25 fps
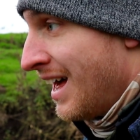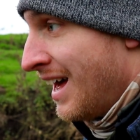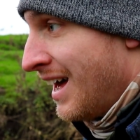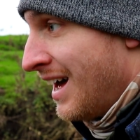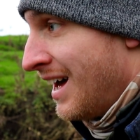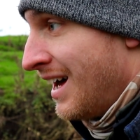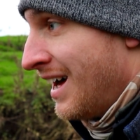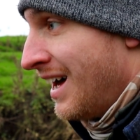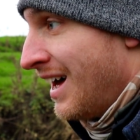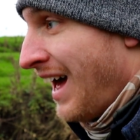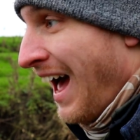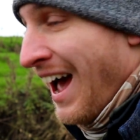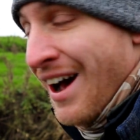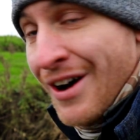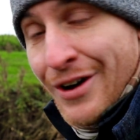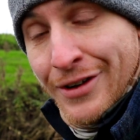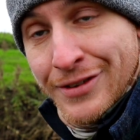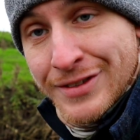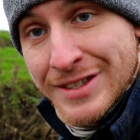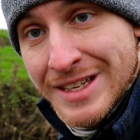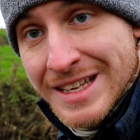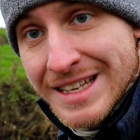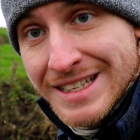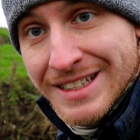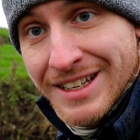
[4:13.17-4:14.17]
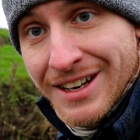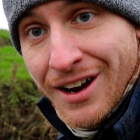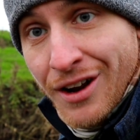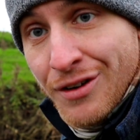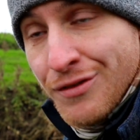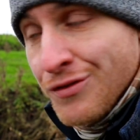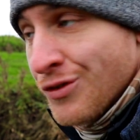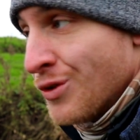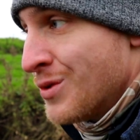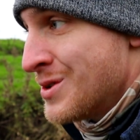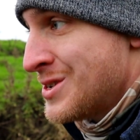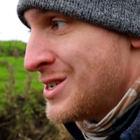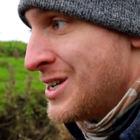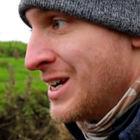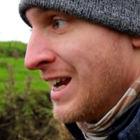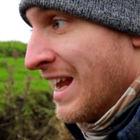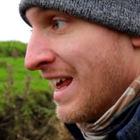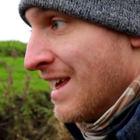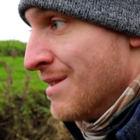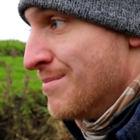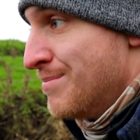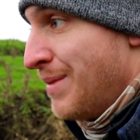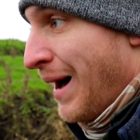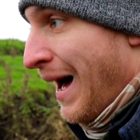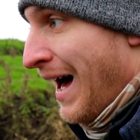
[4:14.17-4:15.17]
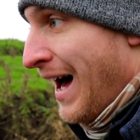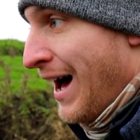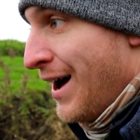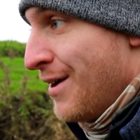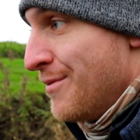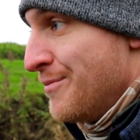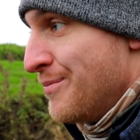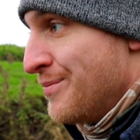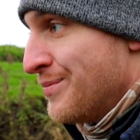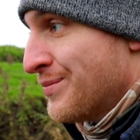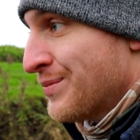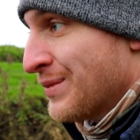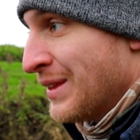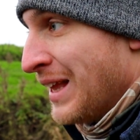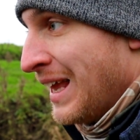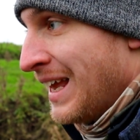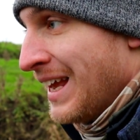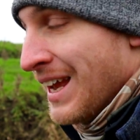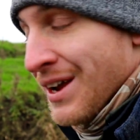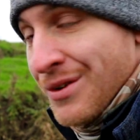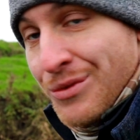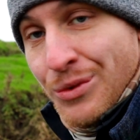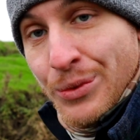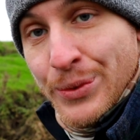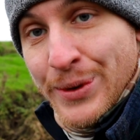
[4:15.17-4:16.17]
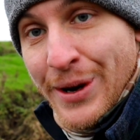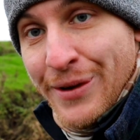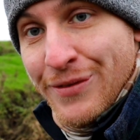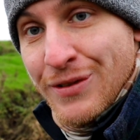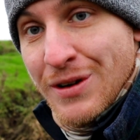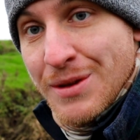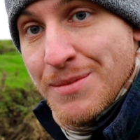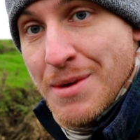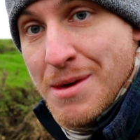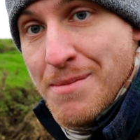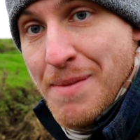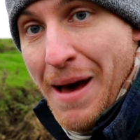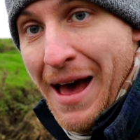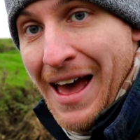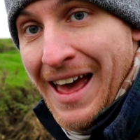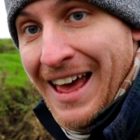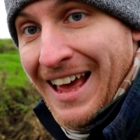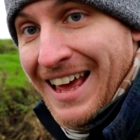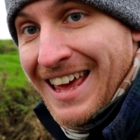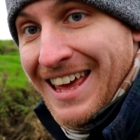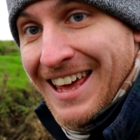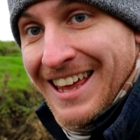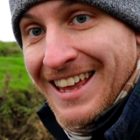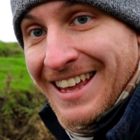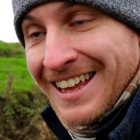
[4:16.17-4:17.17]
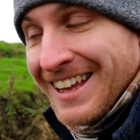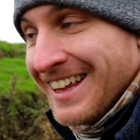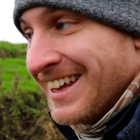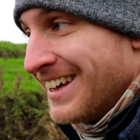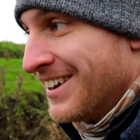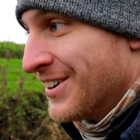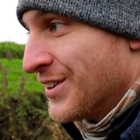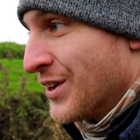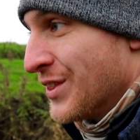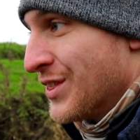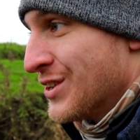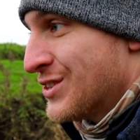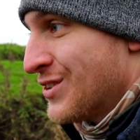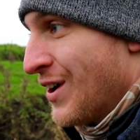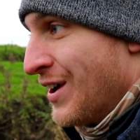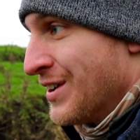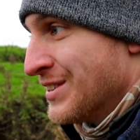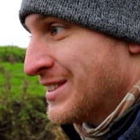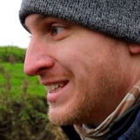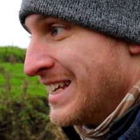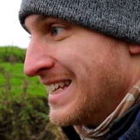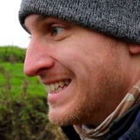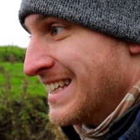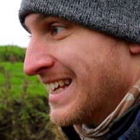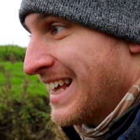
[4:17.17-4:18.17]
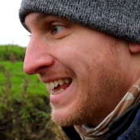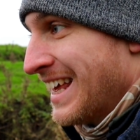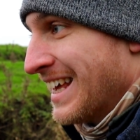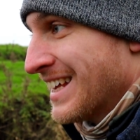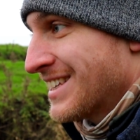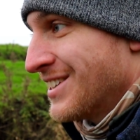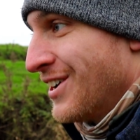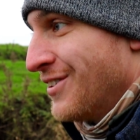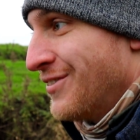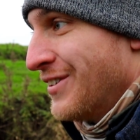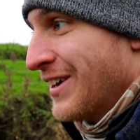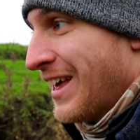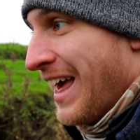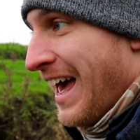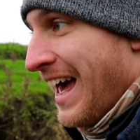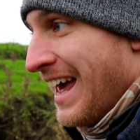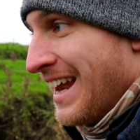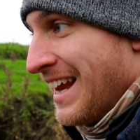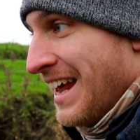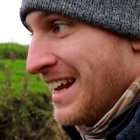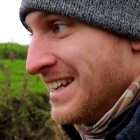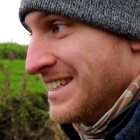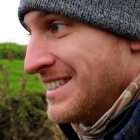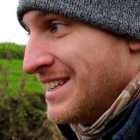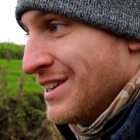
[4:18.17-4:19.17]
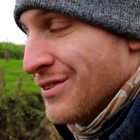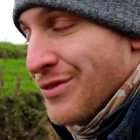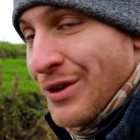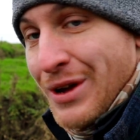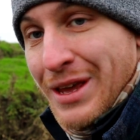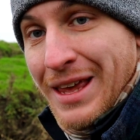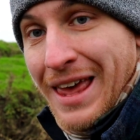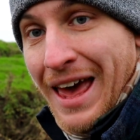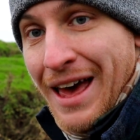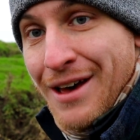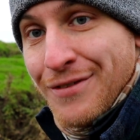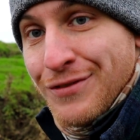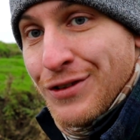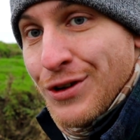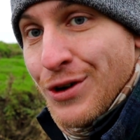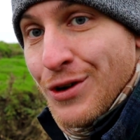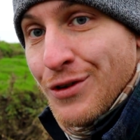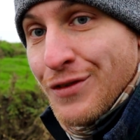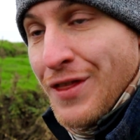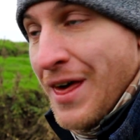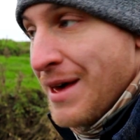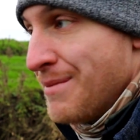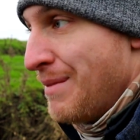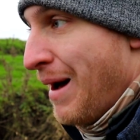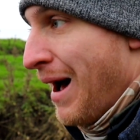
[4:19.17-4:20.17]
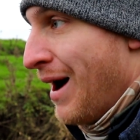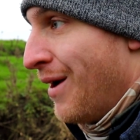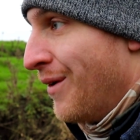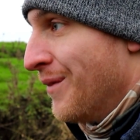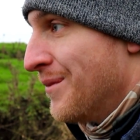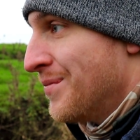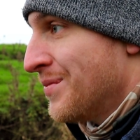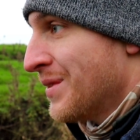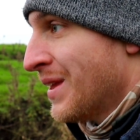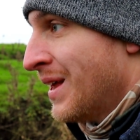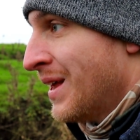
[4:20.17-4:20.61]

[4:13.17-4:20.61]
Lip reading: Out of season, unfortunately, but we'll definitely be back when the trout season kicks off again and see if we can get a few of them out.